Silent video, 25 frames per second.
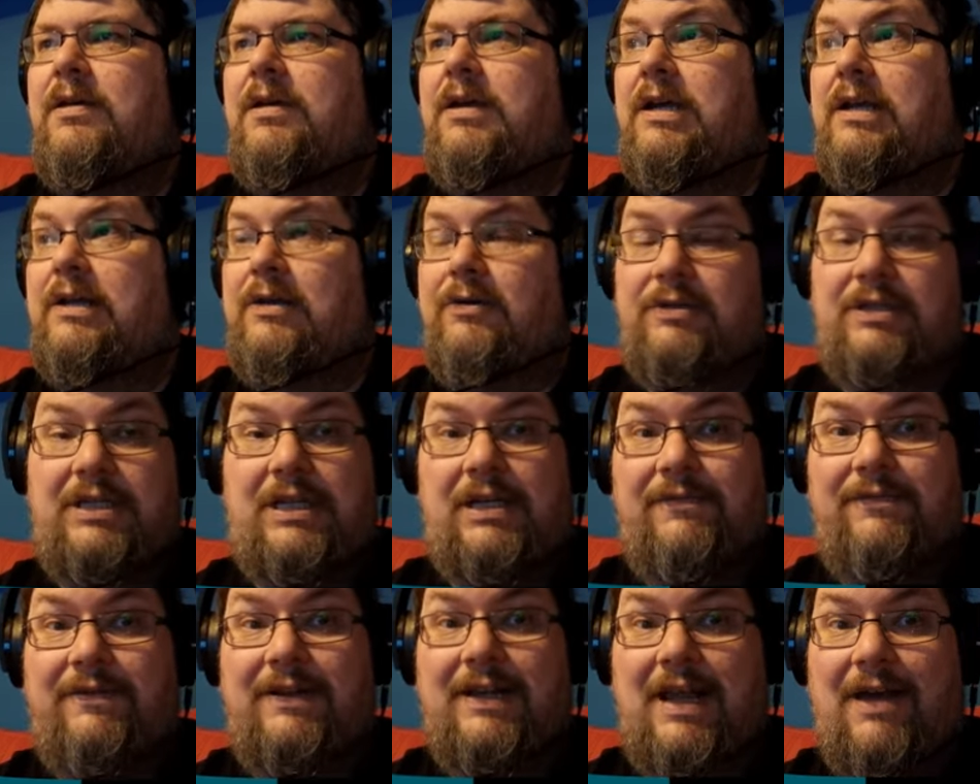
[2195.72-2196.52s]
it looks
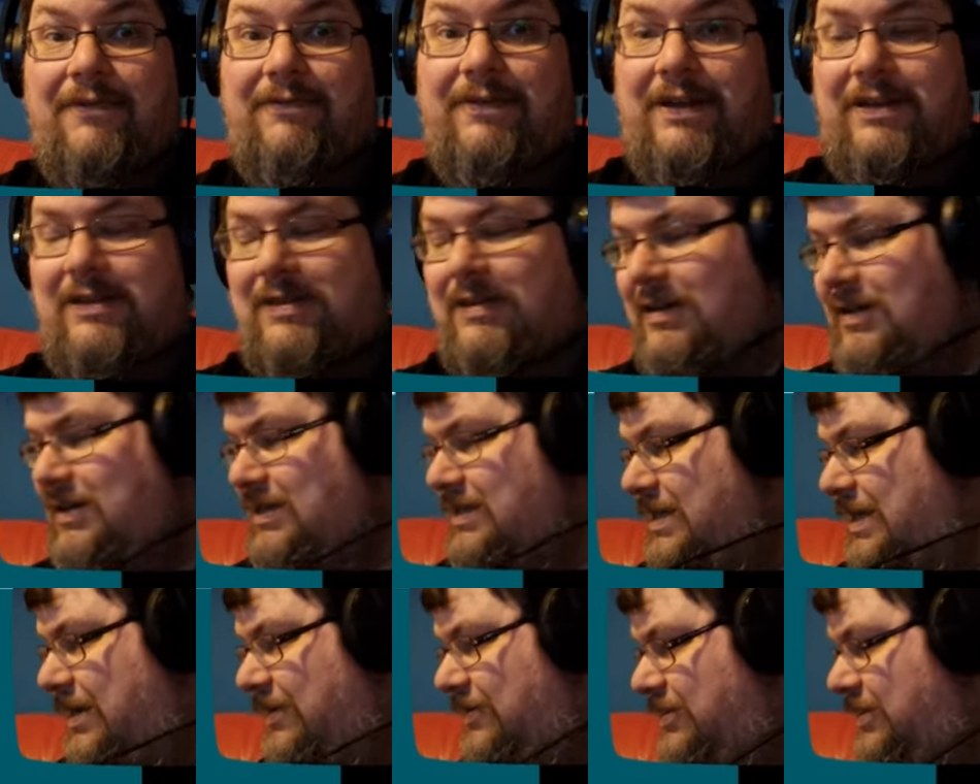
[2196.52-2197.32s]
even lovelier than it
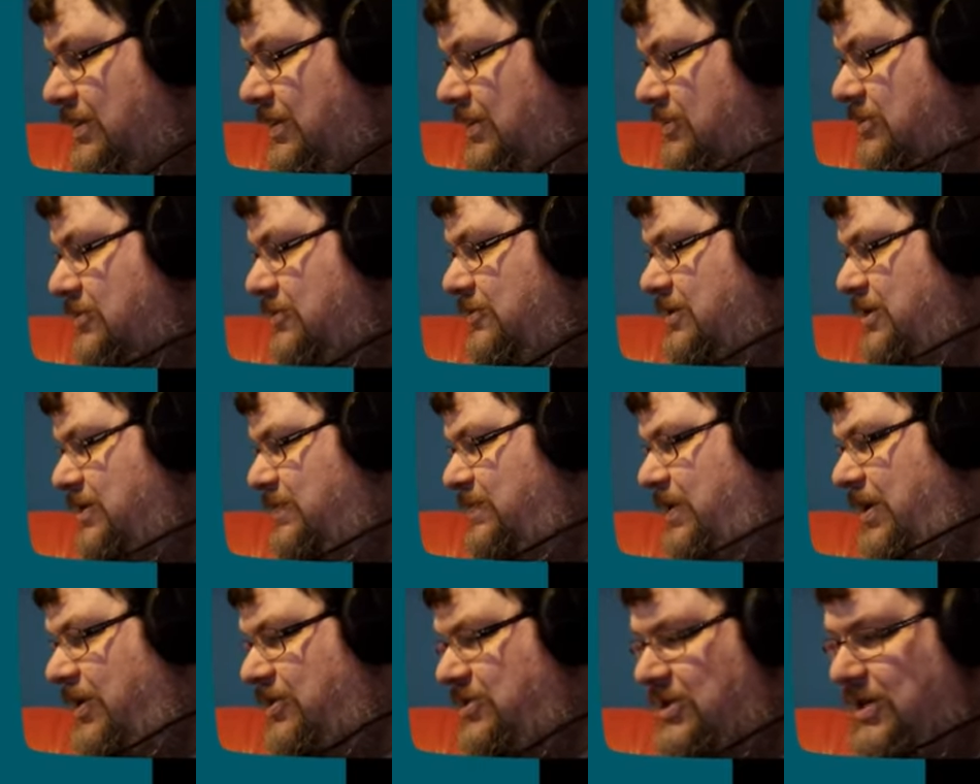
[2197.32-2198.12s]
sounds in the tourist
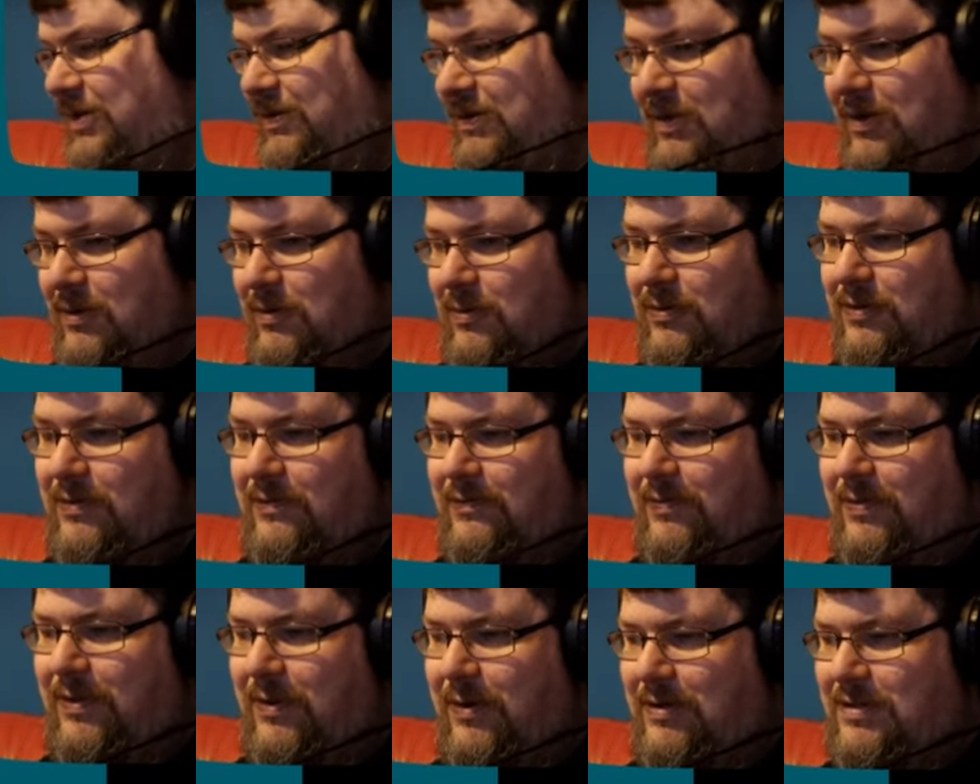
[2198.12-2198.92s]
brochure who would have
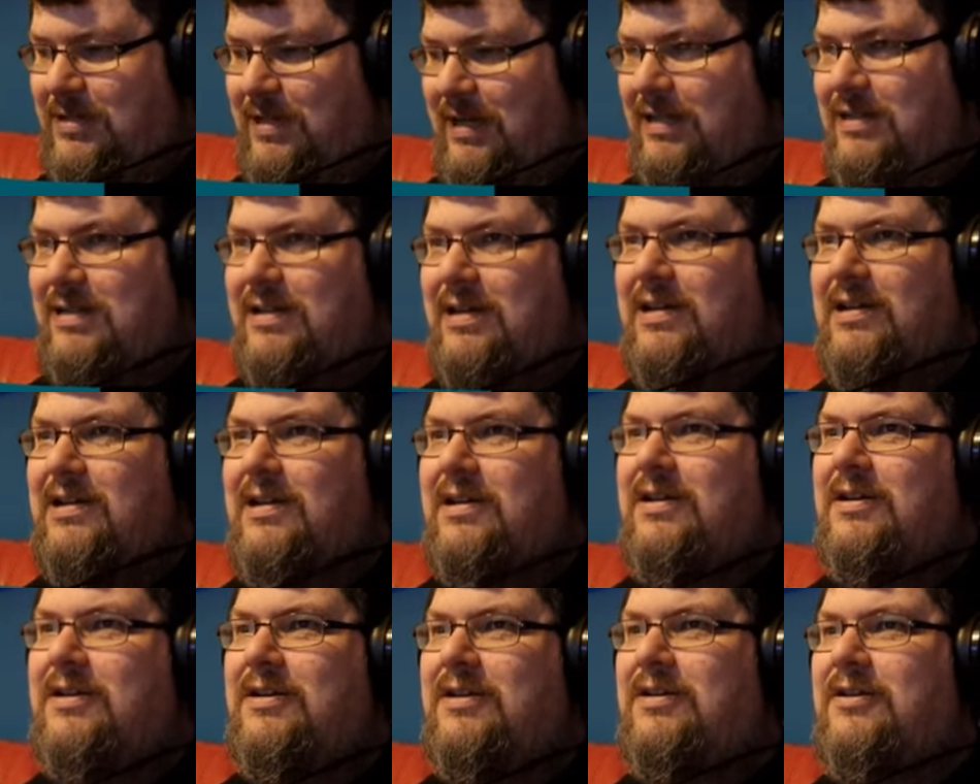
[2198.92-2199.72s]
thought it
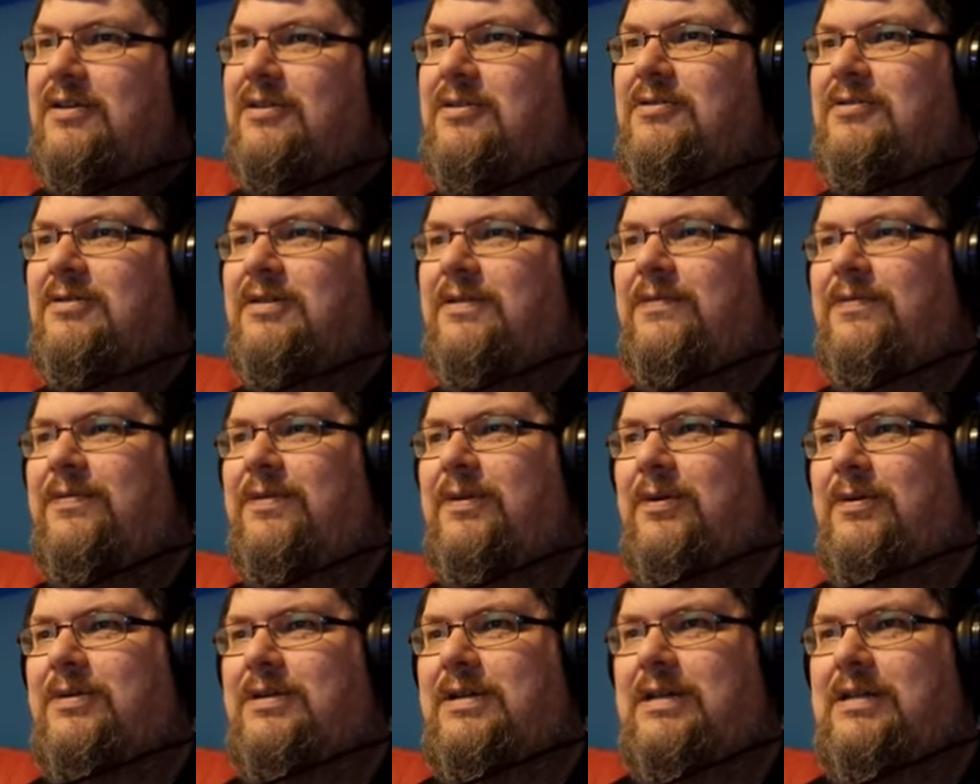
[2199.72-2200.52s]
Who'd have
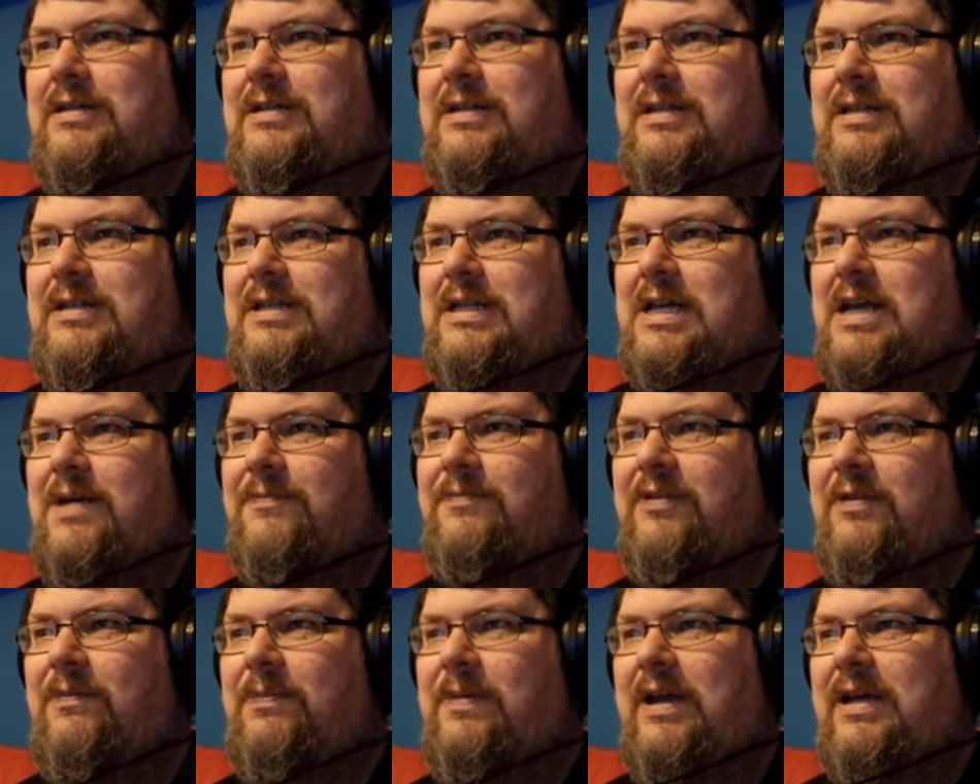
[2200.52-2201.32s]
thought it? It's a
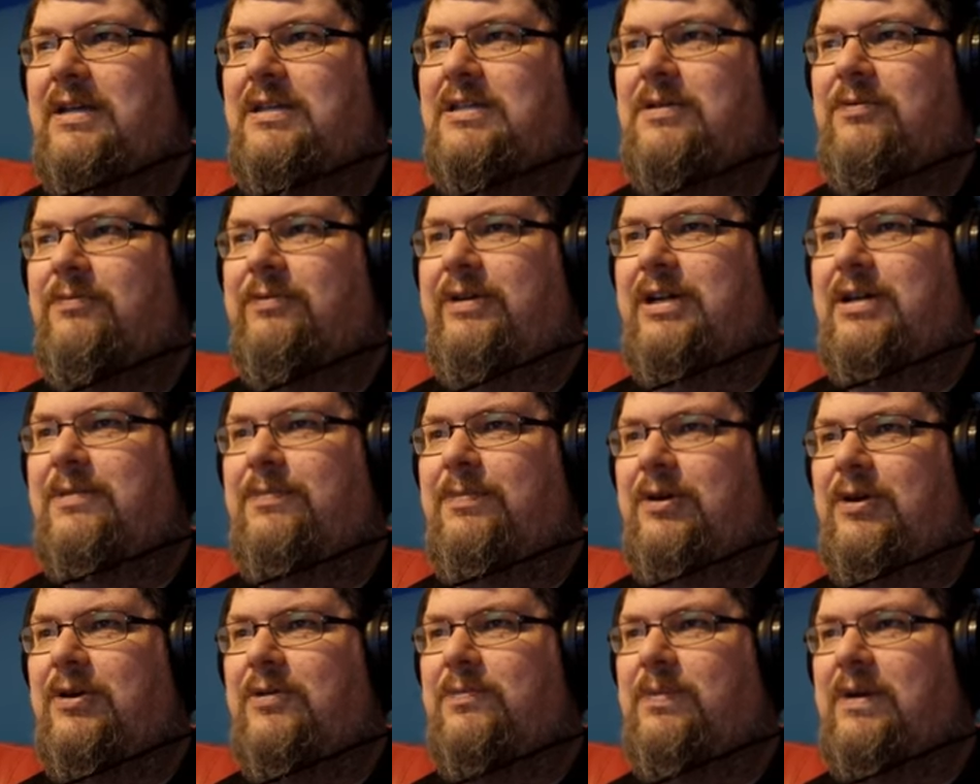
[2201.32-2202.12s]
comfy place to read a
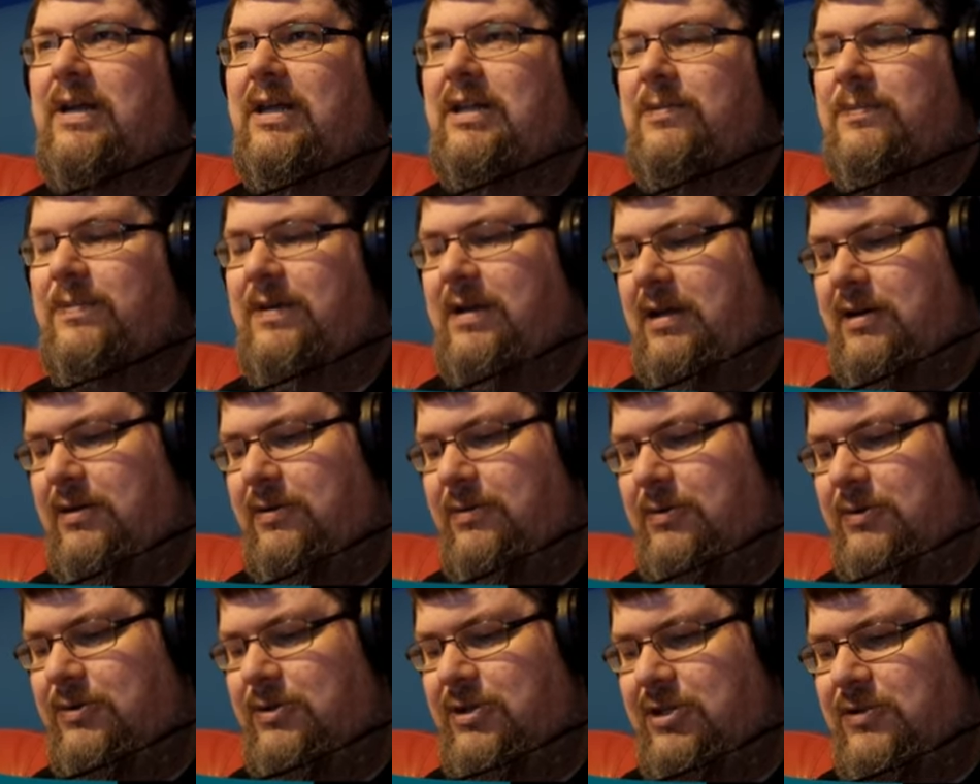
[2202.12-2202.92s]
book, play the
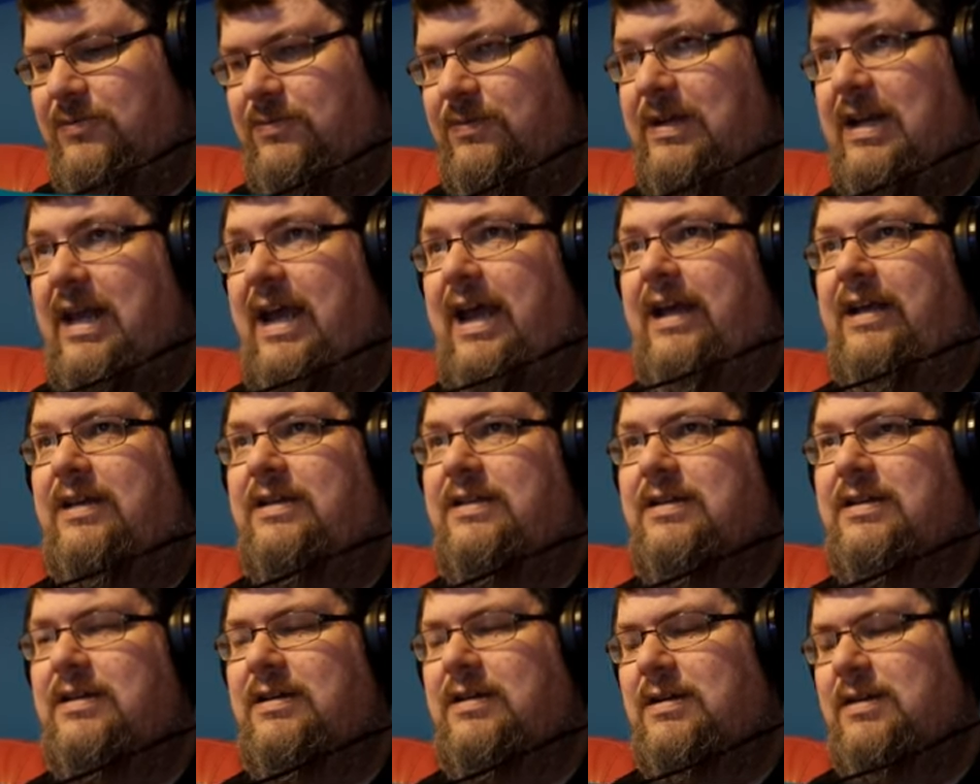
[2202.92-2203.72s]
piano, or just
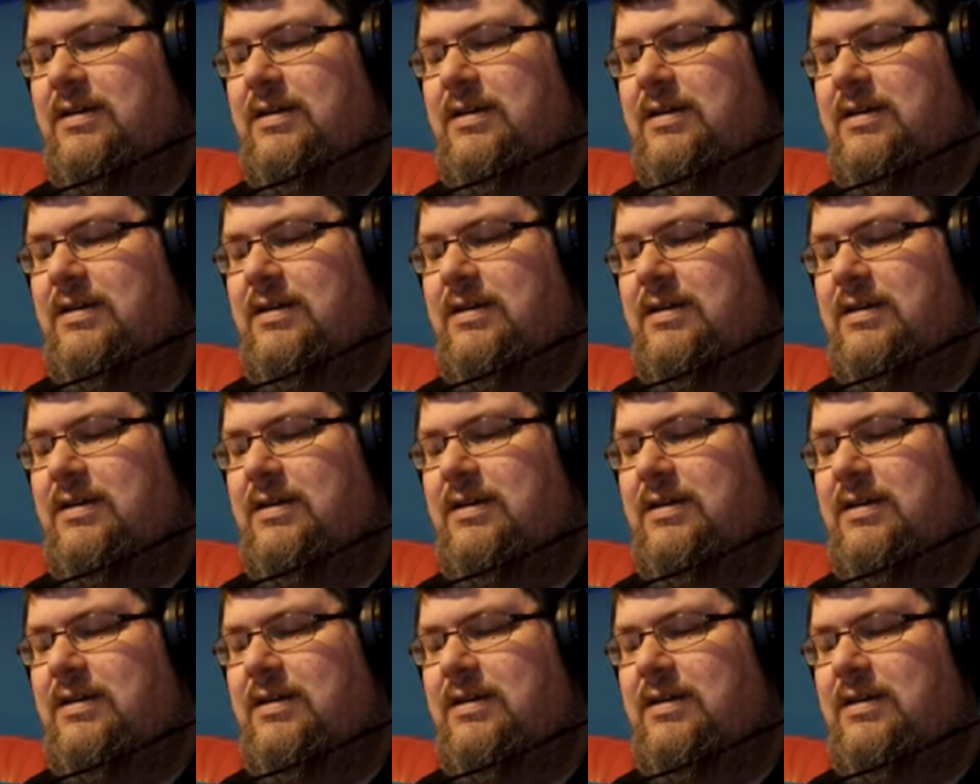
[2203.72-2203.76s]
relax.